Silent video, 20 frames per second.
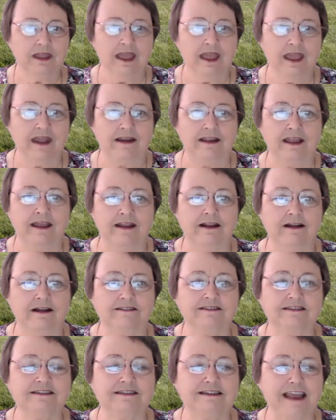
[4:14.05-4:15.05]
and
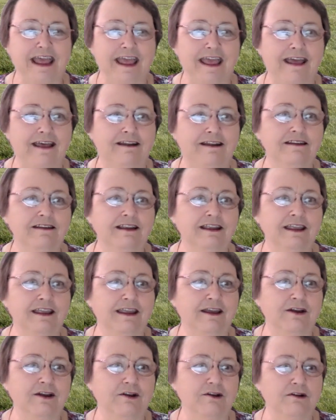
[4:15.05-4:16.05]
cannot stand to
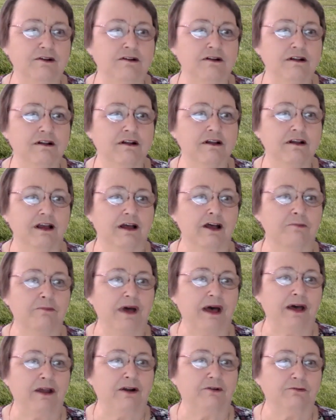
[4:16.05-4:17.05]
hear
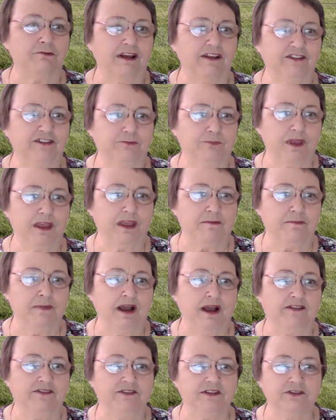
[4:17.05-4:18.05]
about a recipe.
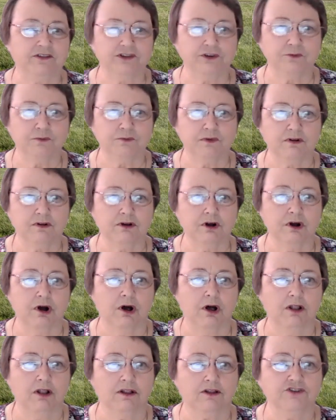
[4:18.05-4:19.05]
My sister will
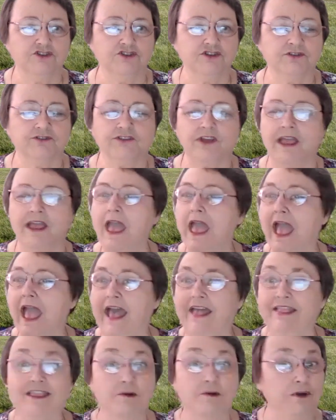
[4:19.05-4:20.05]
call and she'll say,
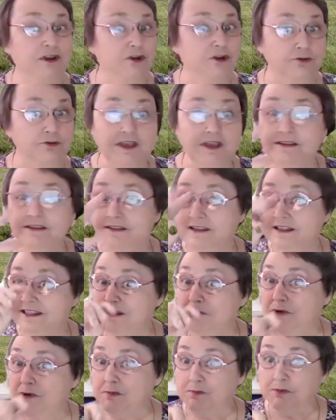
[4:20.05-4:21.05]
and then we do this, and
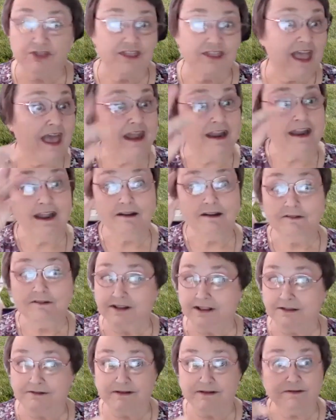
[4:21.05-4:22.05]
then we put that
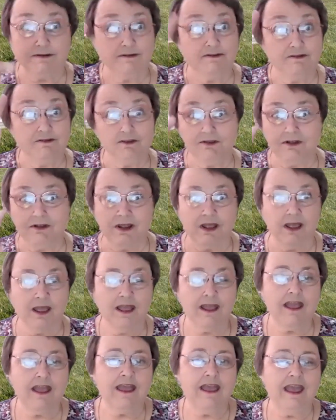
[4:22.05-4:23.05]
in.
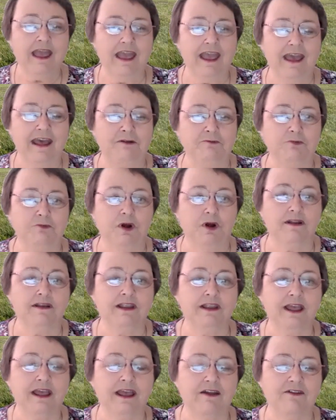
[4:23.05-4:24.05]
And one
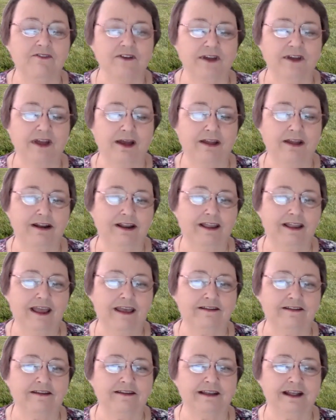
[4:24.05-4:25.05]
day I finally
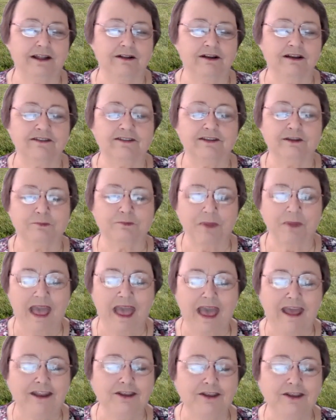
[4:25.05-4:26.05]
had to tell her, I said,
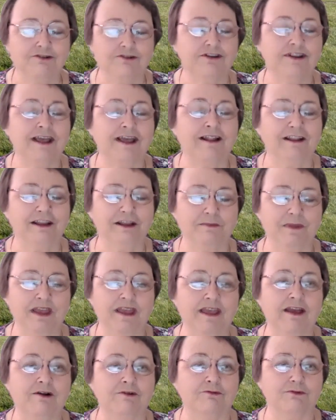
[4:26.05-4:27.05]
Pat, you're telling
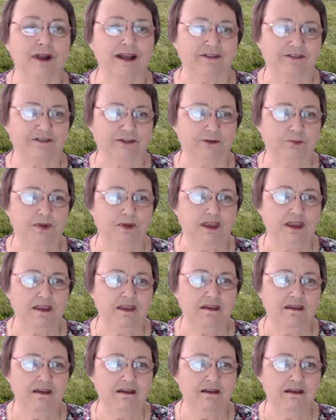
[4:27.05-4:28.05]
me a recipe